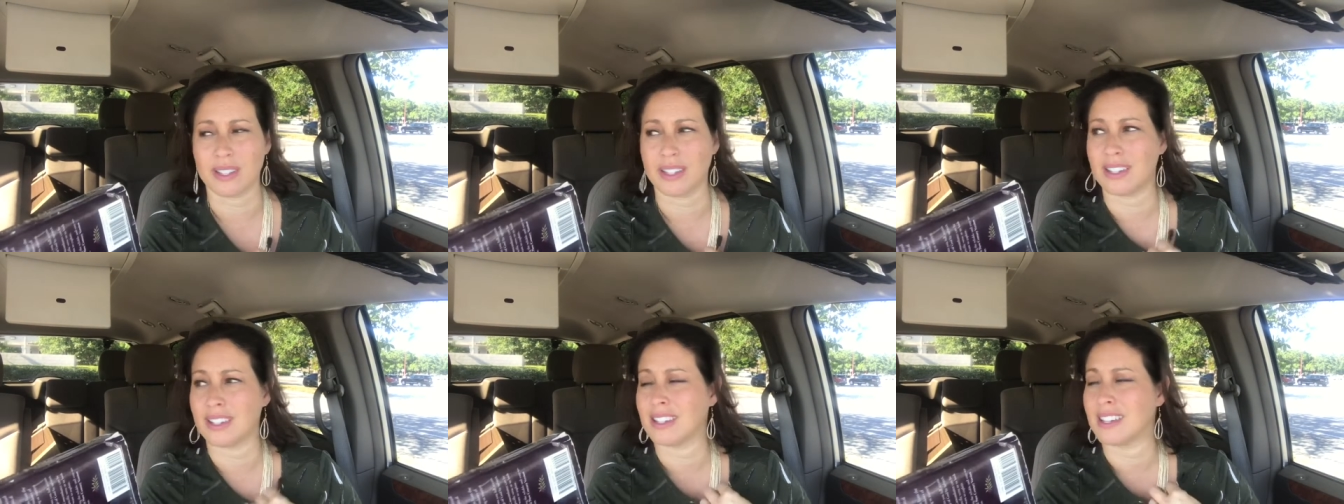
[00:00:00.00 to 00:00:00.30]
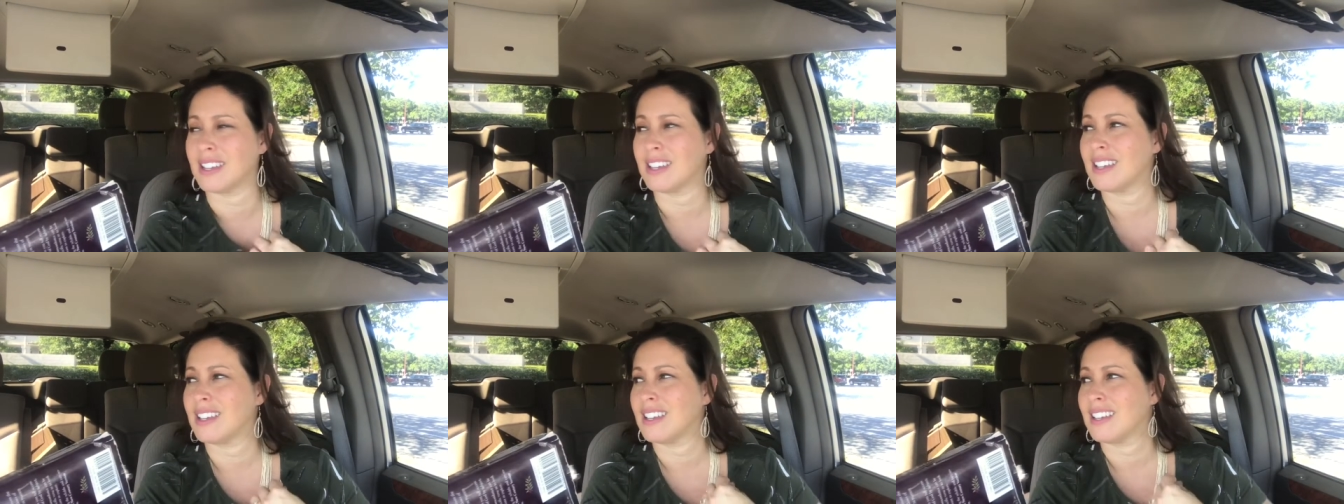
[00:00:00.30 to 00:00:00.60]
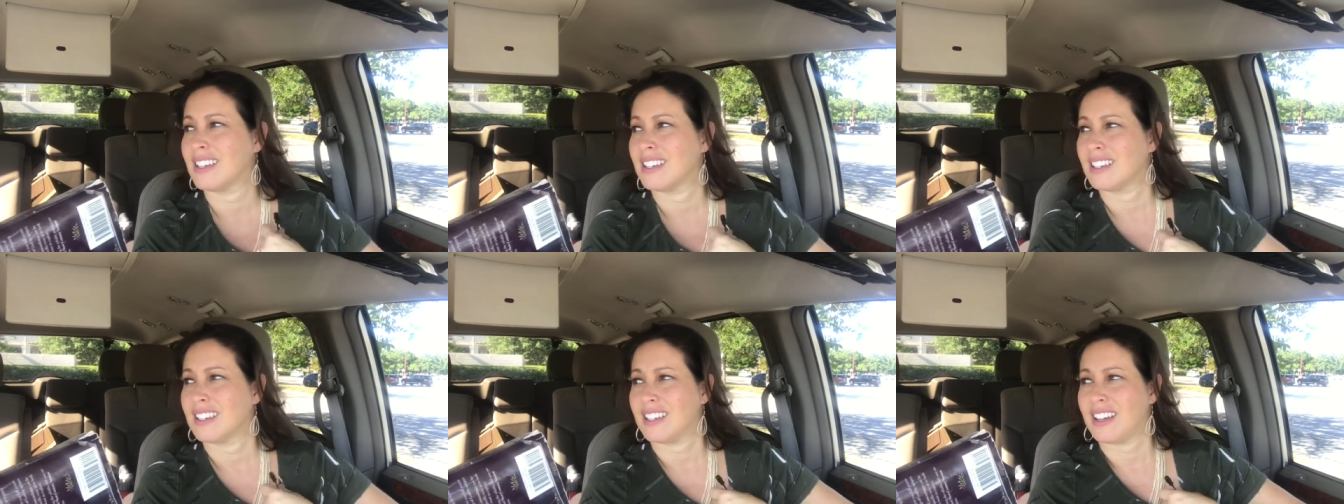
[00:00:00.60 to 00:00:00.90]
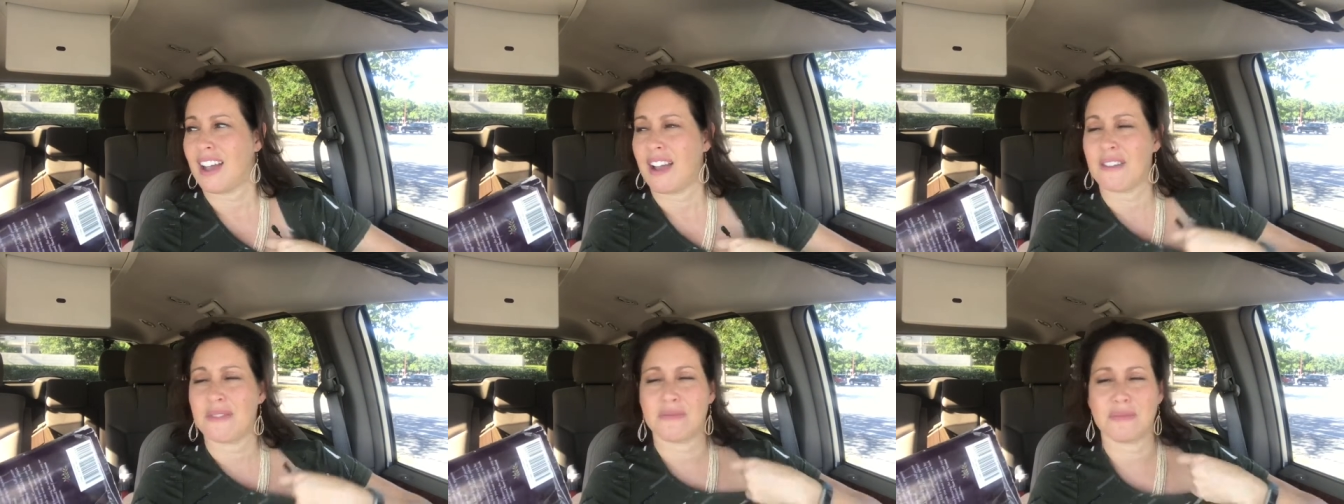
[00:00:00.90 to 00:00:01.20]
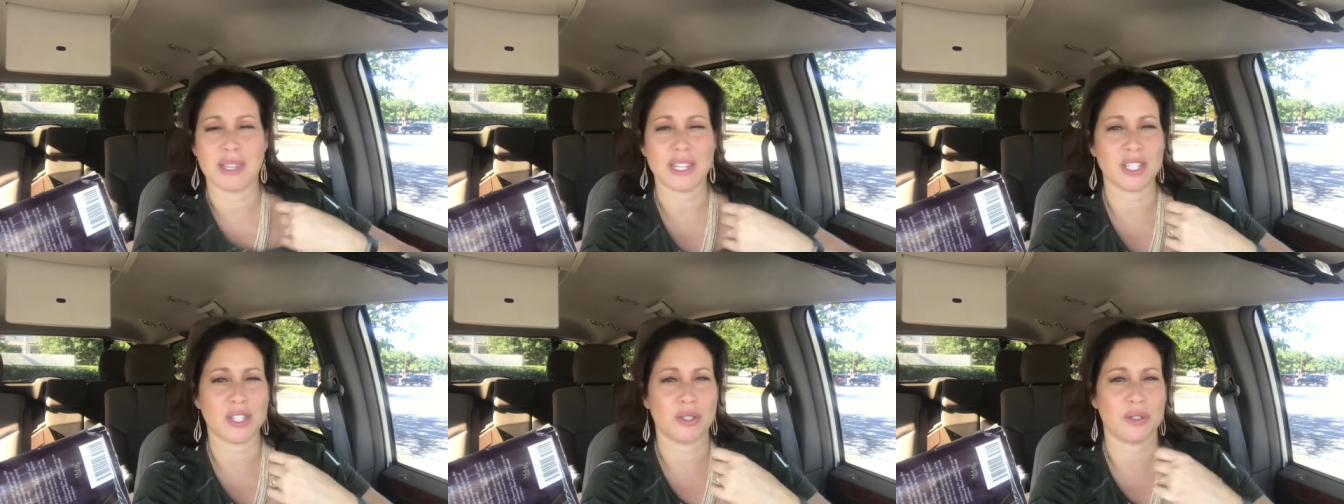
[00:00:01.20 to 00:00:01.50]
And I've
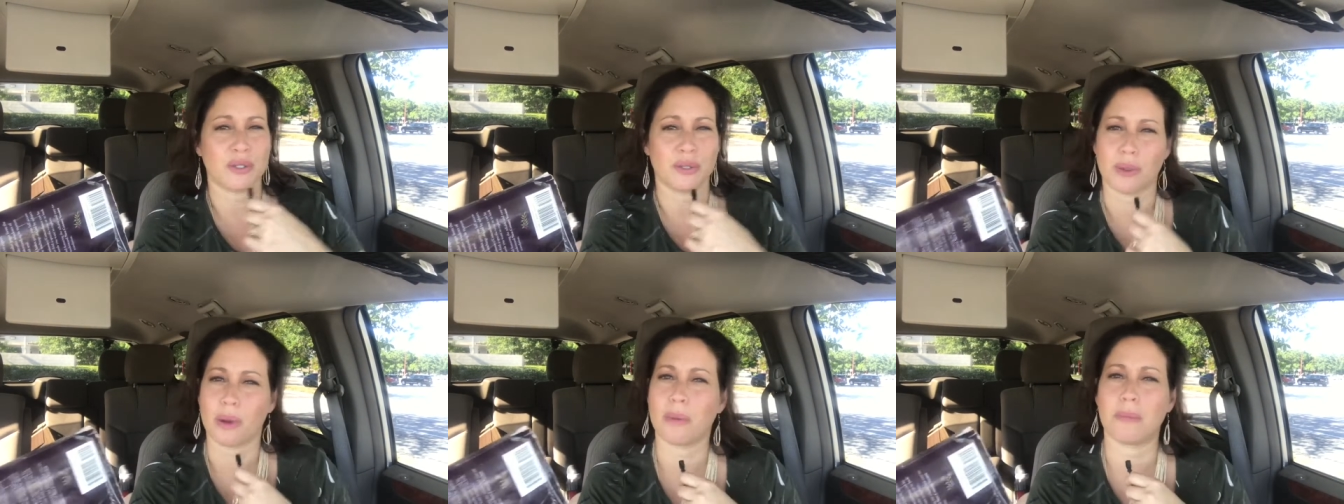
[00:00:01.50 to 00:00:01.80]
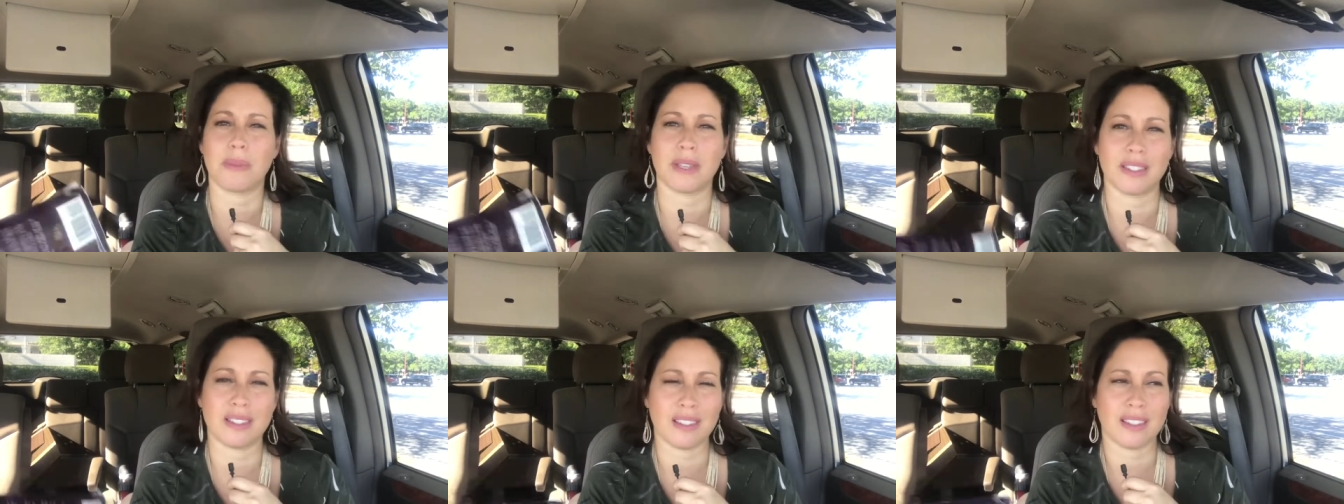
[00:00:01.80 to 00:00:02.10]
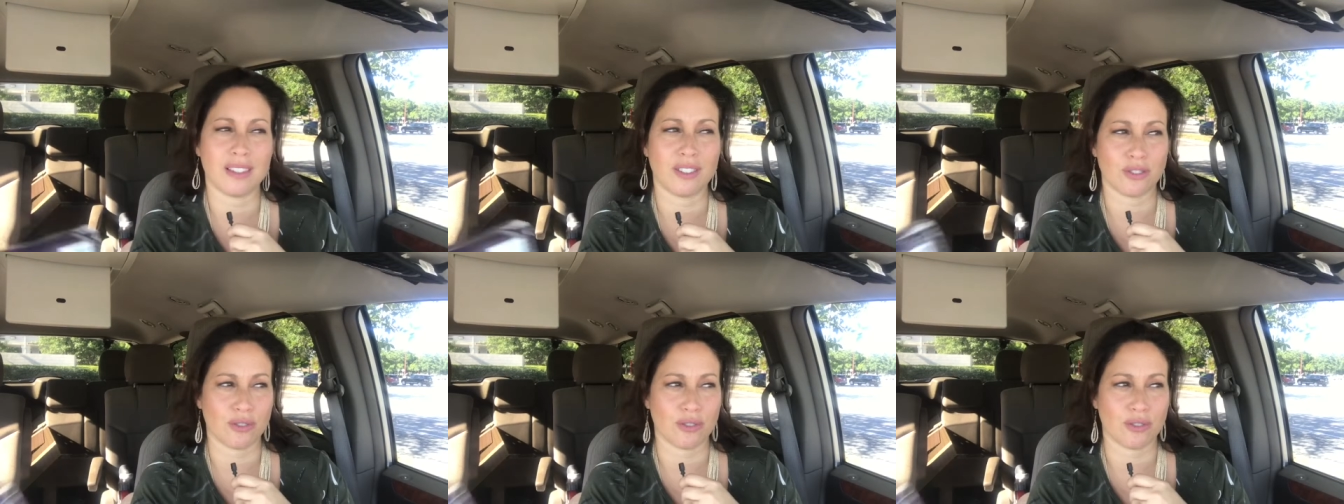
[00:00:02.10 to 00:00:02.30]
been so busy